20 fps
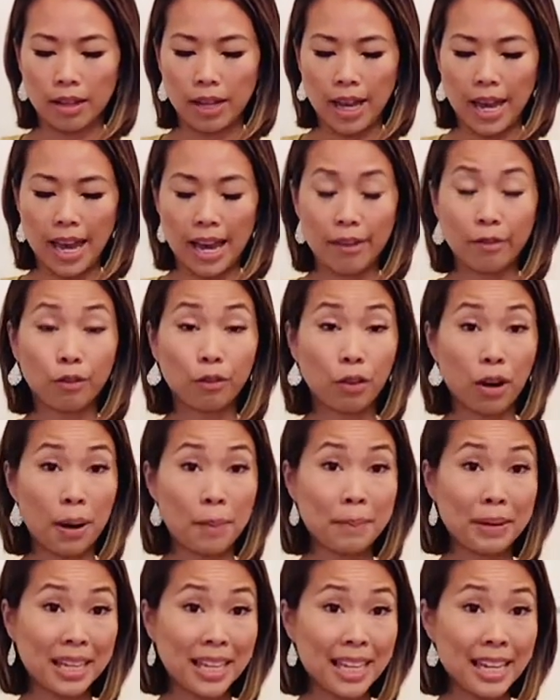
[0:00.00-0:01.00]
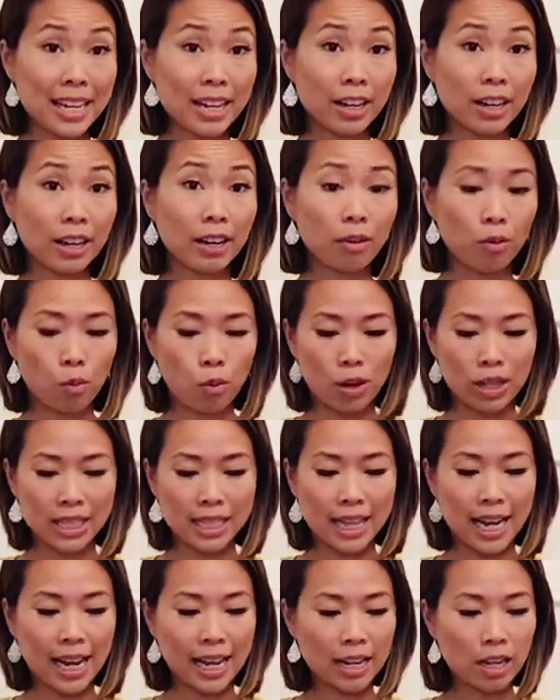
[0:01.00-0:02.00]
And from here, once
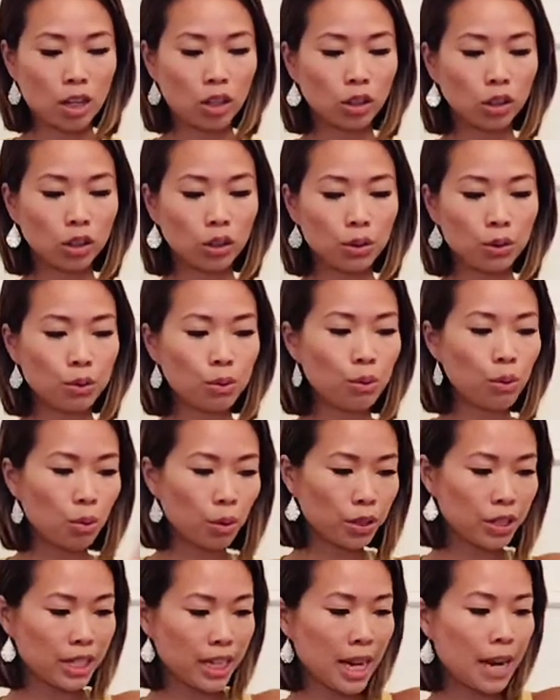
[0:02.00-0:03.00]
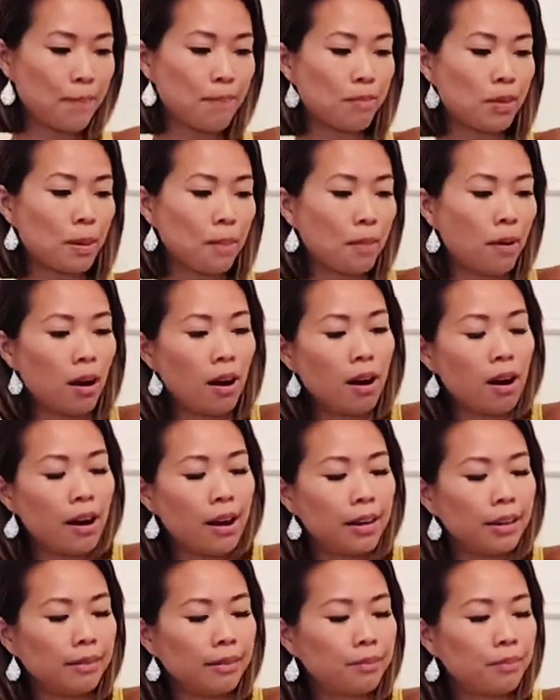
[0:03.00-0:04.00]
I glue or tape them
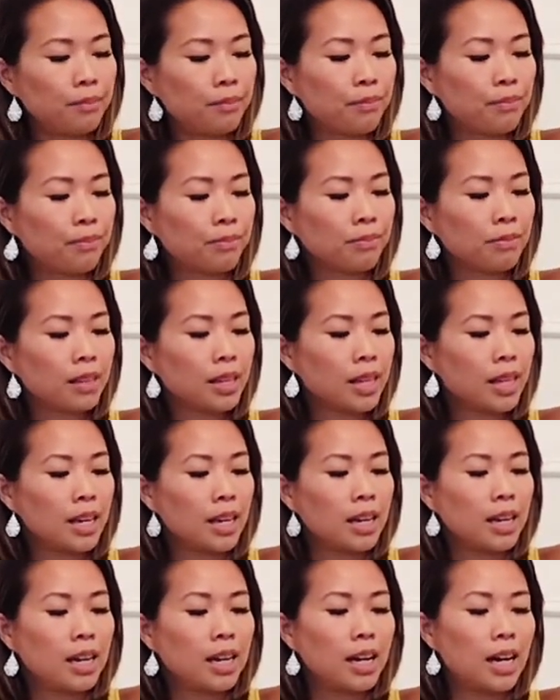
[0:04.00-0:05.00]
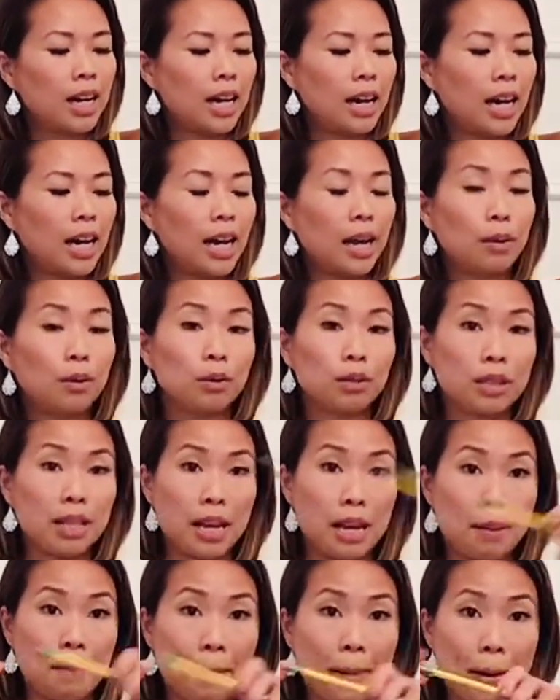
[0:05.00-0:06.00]
on, I will
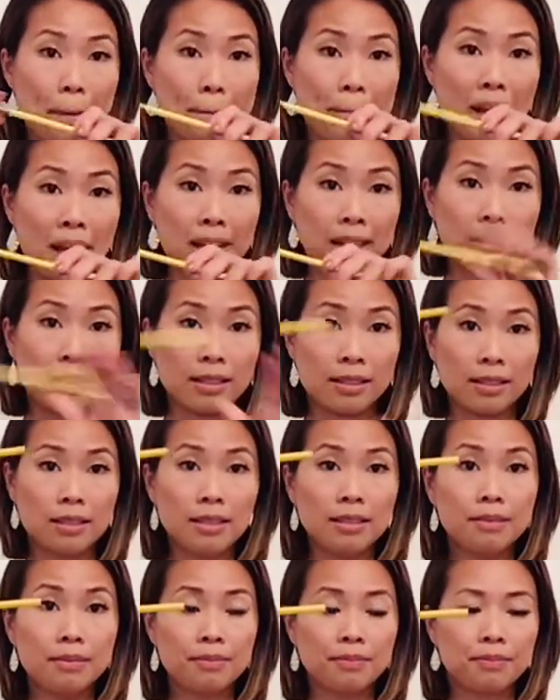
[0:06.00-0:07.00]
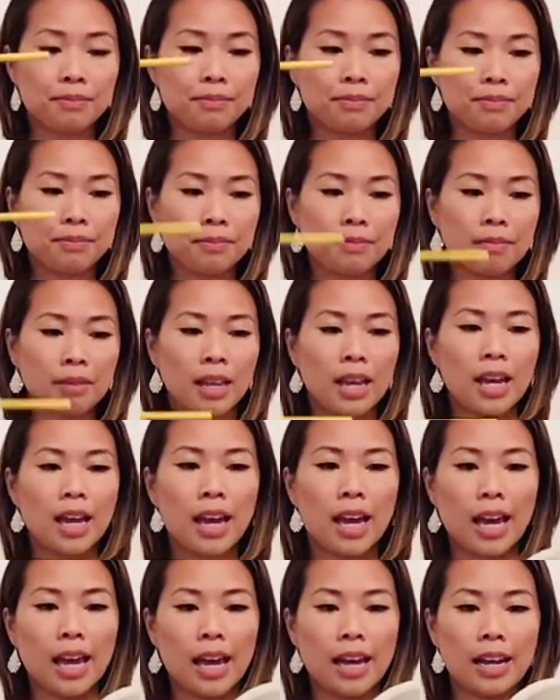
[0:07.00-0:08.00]
take my pencil
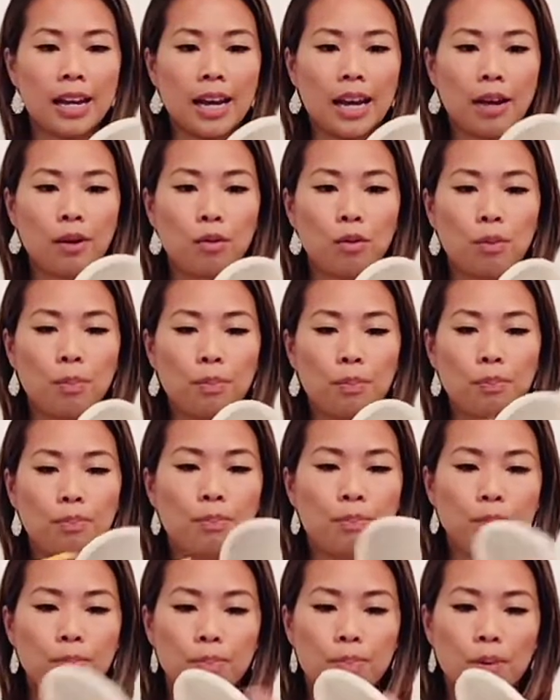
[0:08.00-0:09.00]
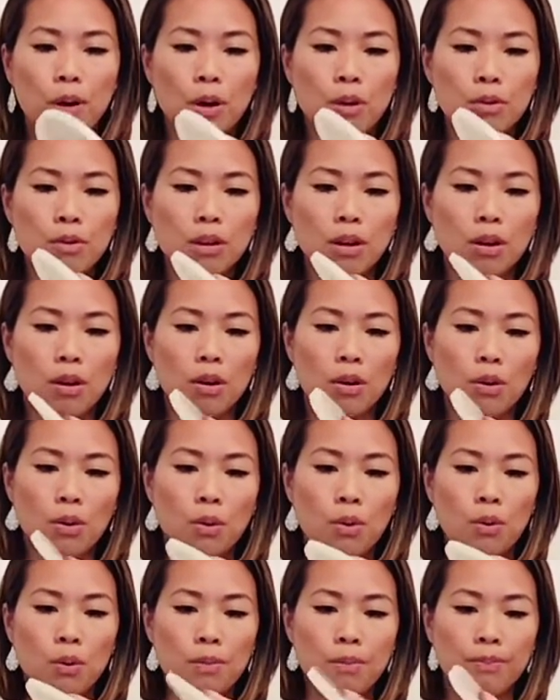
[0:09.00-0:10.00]
and I will poke a
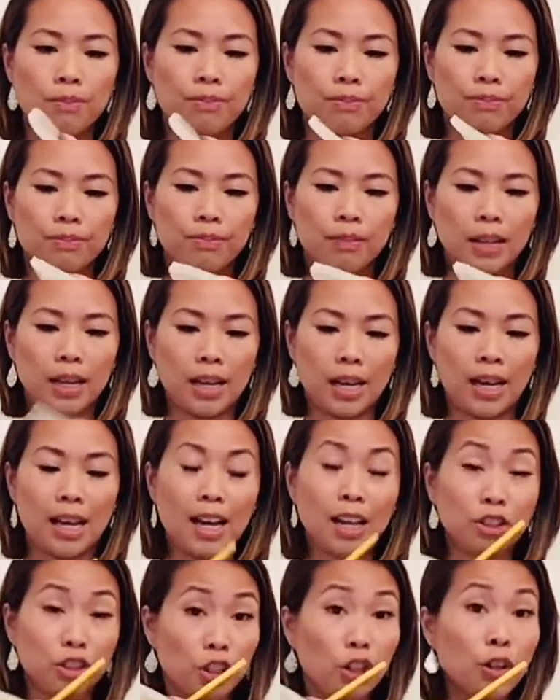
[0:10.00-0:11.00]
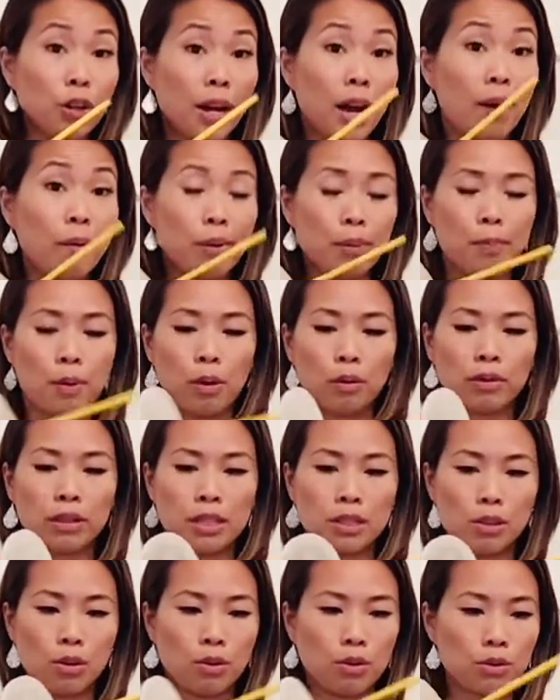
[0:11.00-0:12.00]
hole. I'll show you how we poke
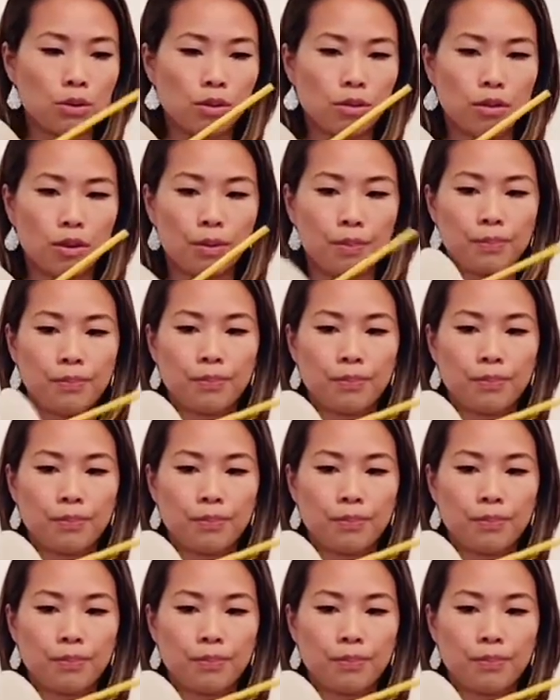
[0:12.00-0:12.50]
these holes through.